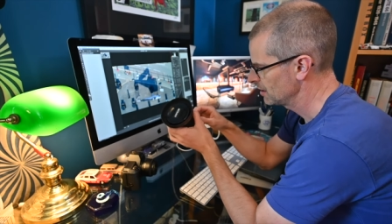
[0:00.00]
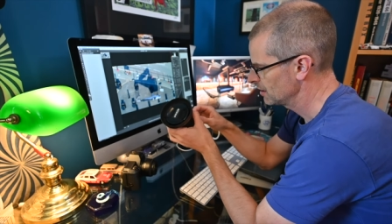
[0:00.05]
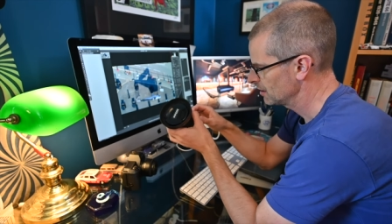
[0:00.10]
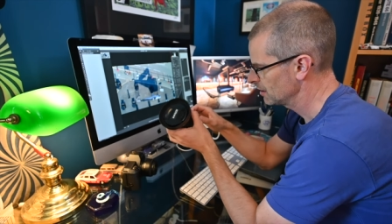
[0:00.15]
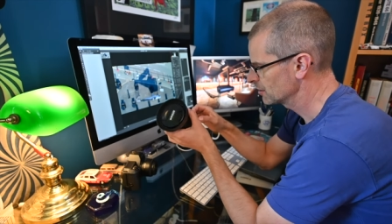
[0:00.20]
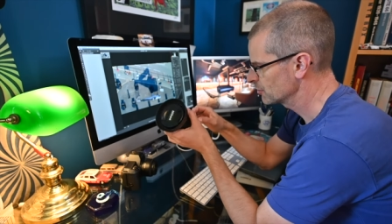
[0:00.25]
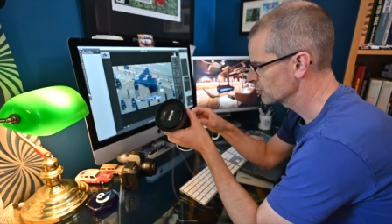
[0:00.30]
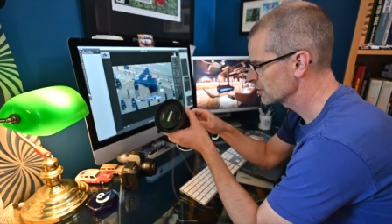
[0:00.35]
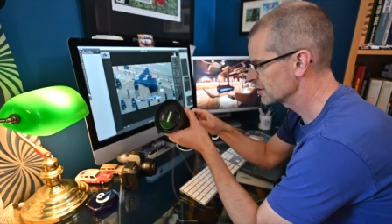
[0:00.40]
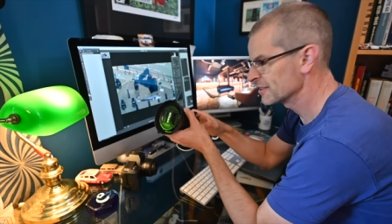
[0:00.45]

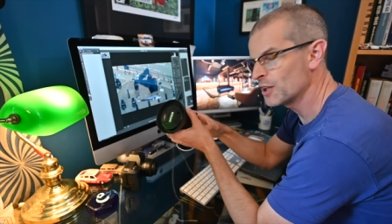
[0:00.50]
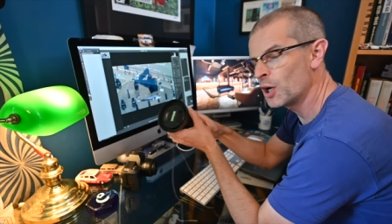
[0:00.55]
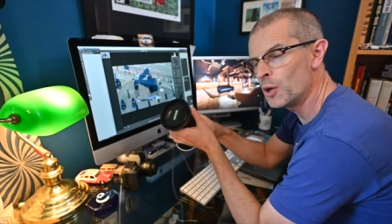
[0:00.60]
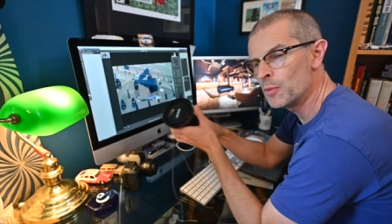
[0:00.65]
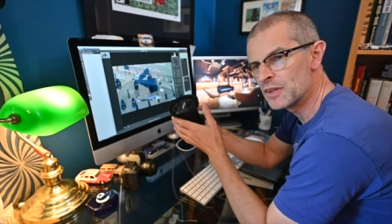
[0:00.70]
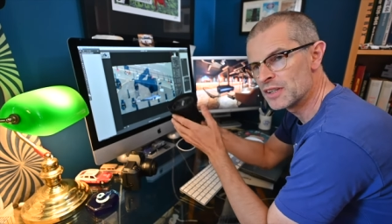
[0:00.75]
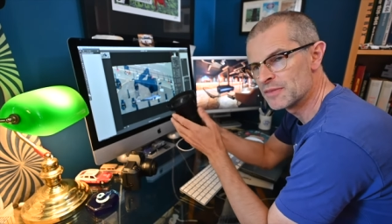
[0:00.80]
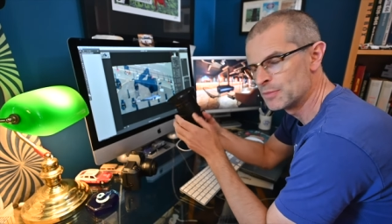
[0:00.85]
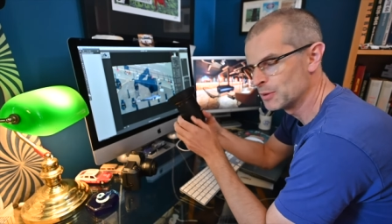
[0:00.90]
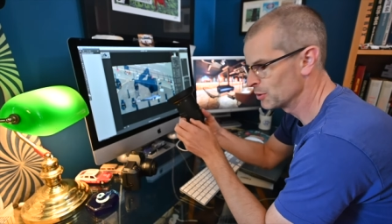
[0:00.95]
I'd already scoped
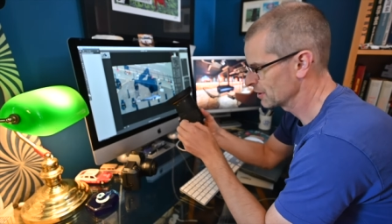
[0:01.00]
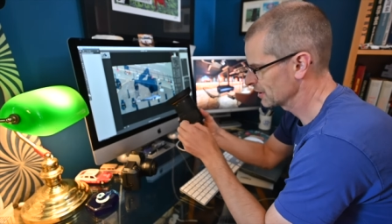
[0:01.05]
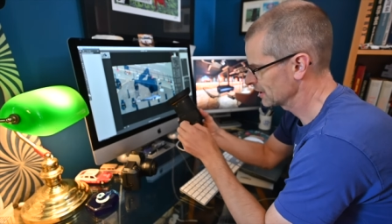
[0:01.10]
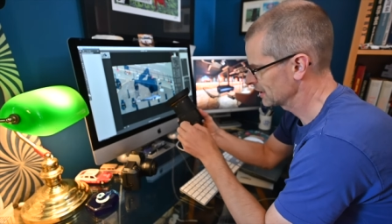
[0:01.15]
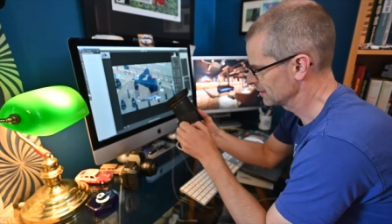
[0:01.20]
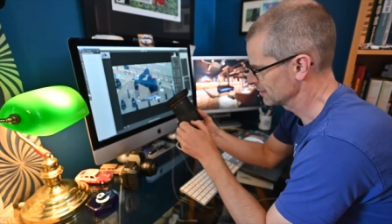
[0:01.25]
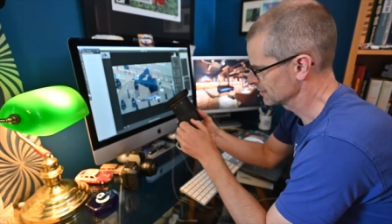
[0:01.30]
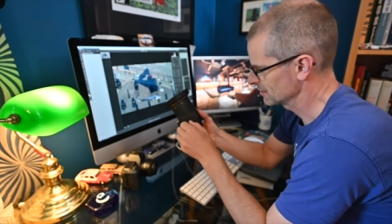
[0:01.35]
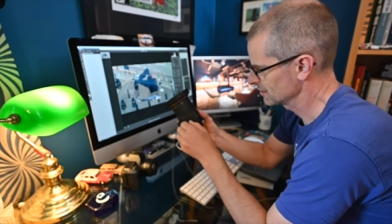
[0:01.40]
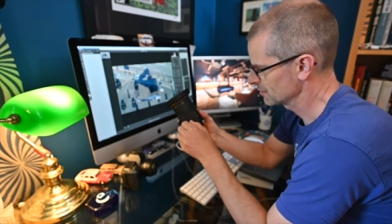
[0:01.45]
this building
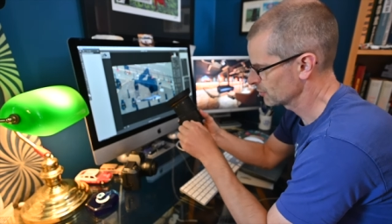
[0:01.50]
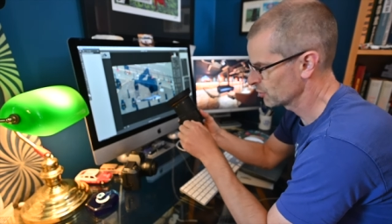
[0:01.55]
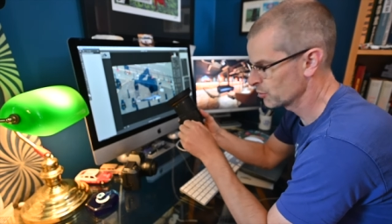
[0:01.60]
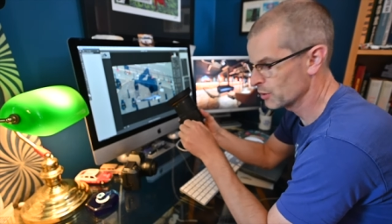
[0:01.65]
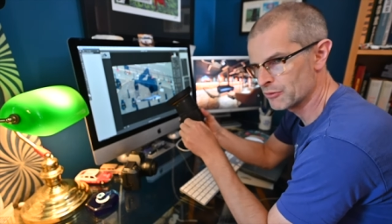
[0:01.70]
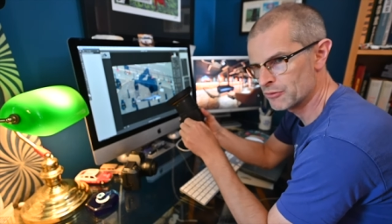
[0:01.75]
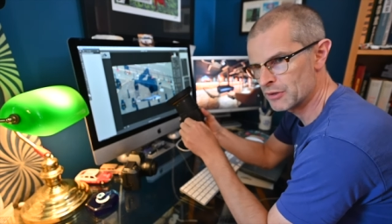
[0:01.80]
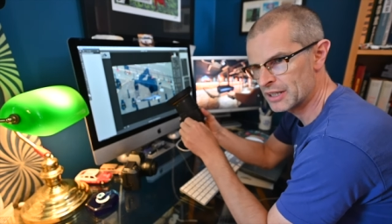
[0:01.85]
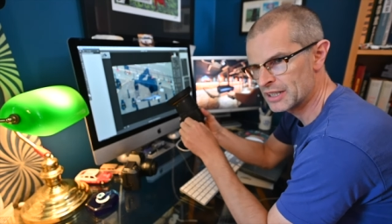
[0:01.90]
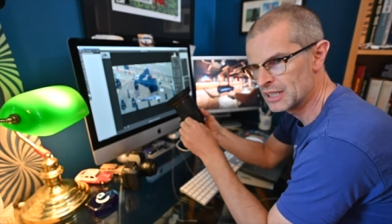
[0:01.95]
out, done a quick
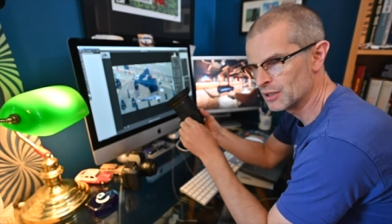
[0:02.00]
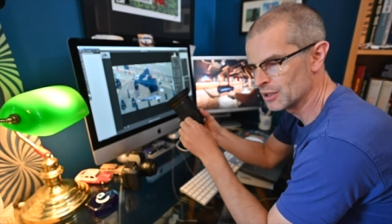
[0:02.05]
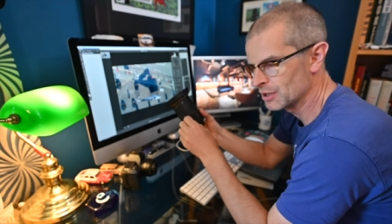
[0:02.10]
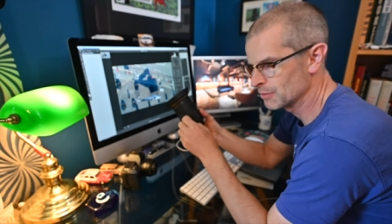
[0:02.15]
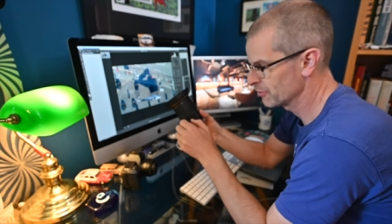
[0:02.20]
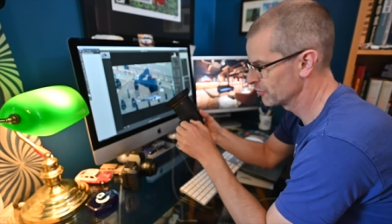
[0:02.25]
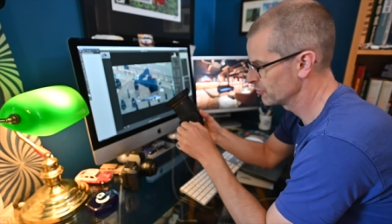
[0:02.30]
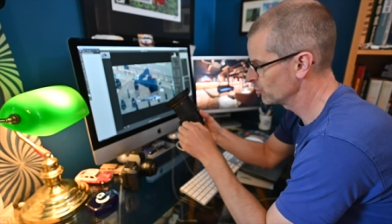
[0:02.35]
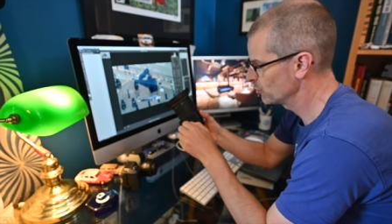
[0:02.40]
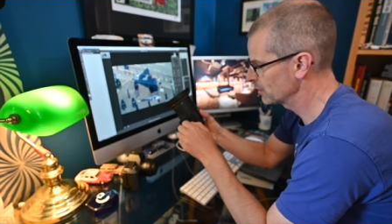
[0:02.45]
recce on it
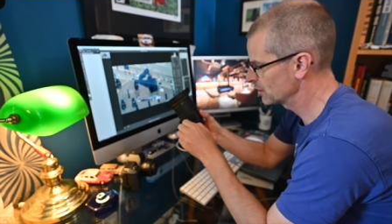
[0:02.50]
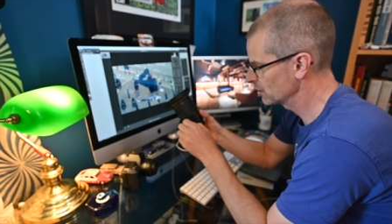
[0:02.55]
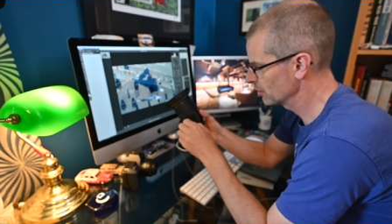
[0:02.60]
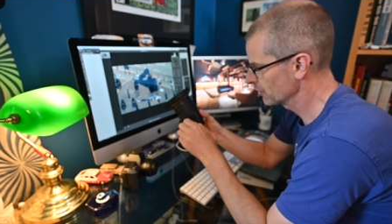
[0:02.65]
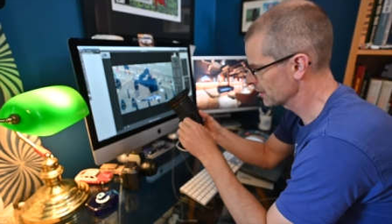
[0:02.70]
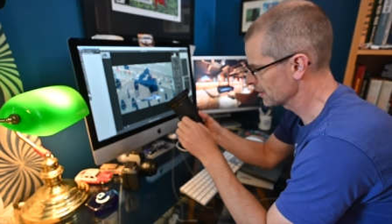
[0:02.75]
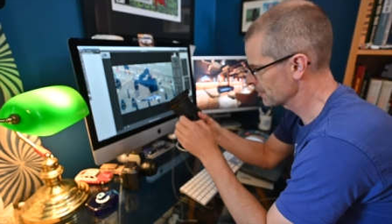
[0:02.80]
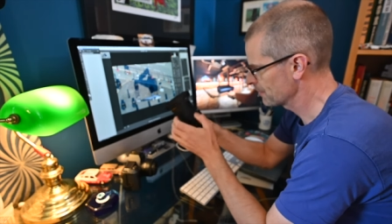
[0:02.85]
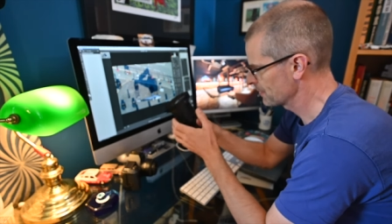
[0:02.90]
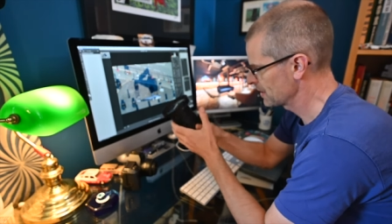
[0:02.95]
before we got
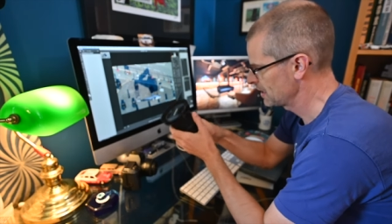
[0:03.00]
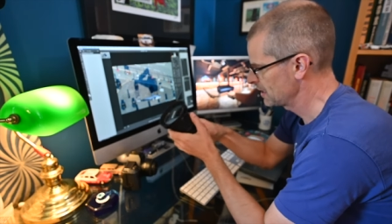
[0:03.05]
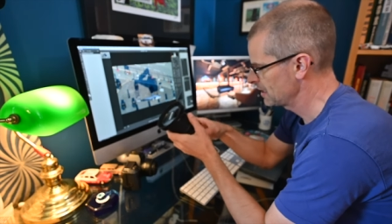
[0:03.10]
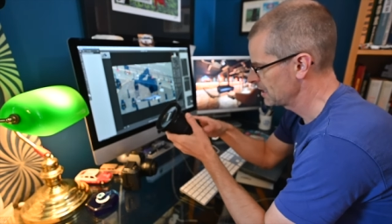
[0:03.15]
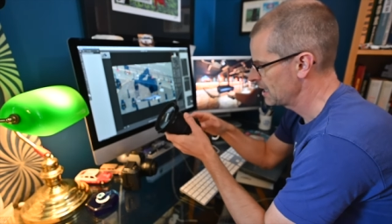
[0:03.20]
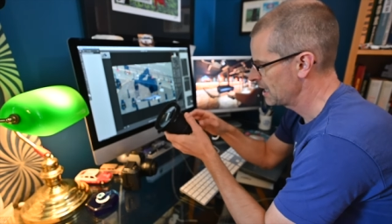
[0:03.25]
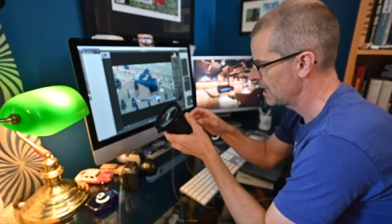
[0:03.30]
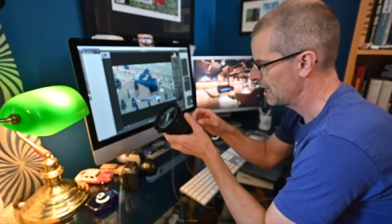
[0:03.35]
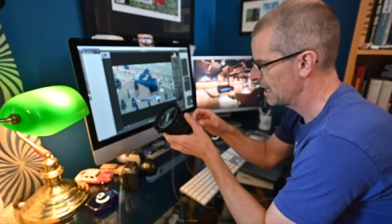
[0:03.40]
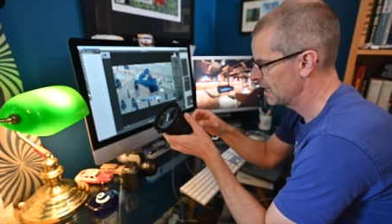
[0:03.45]
there,
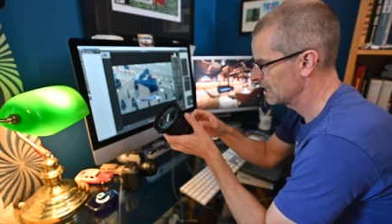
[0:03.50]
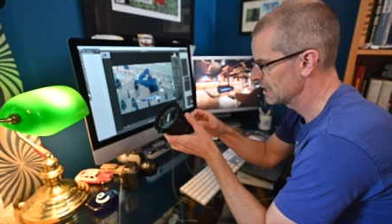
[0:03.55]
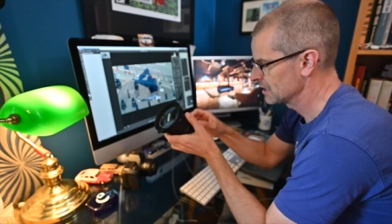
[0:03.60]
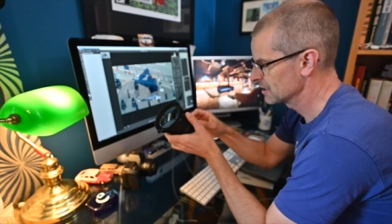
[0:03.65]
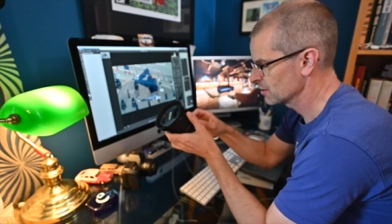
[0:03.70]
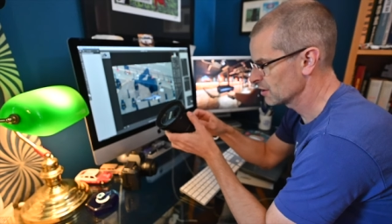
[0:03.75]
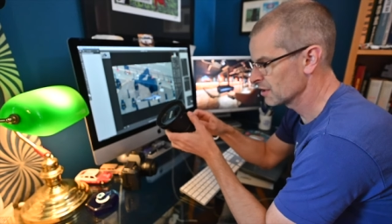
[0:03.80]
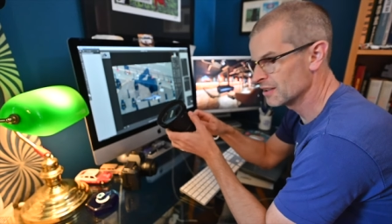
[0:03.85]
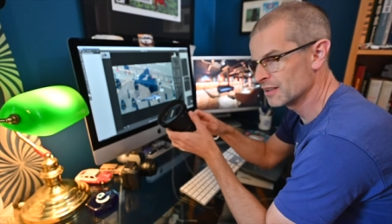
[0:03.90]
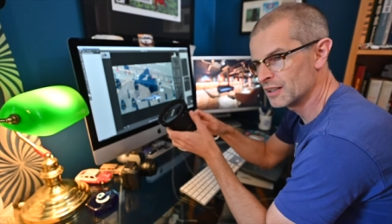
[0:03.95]
and
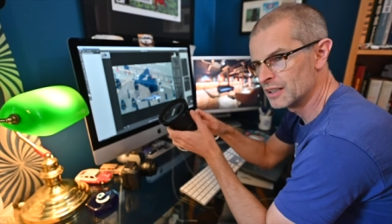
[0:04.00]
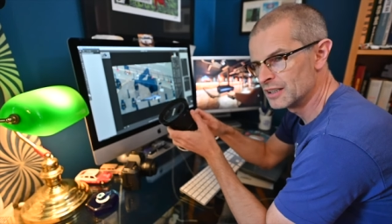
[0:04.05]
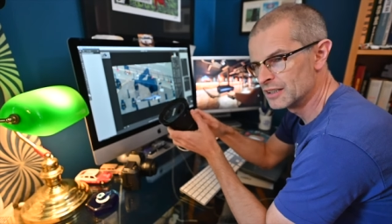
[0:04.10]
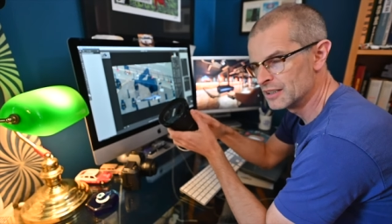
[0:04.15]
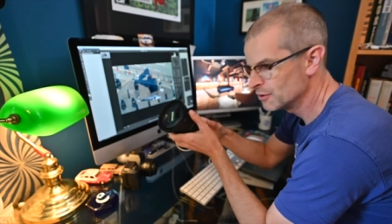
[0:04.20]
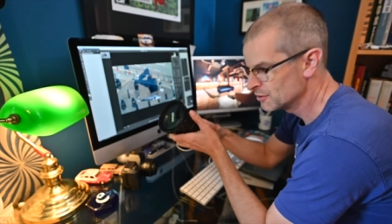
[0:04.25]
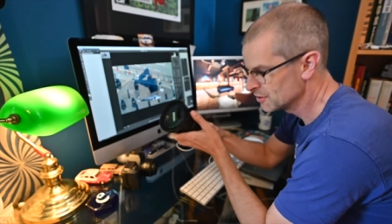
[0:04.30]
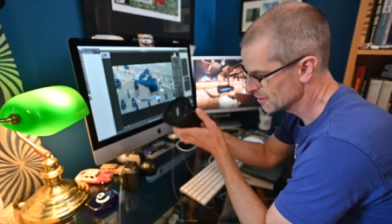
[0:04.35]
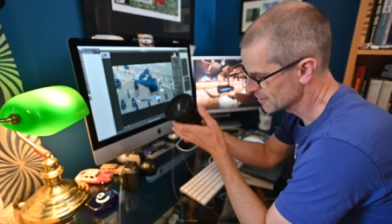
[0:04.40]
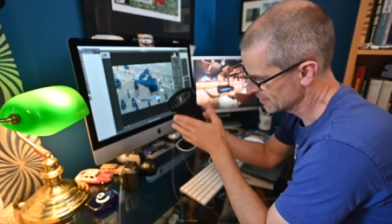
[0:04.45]
I
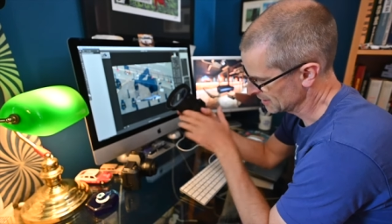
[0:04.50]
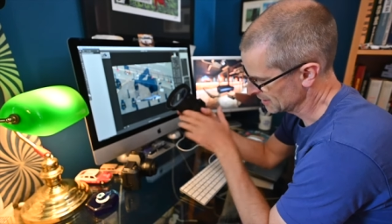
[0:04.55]
noticed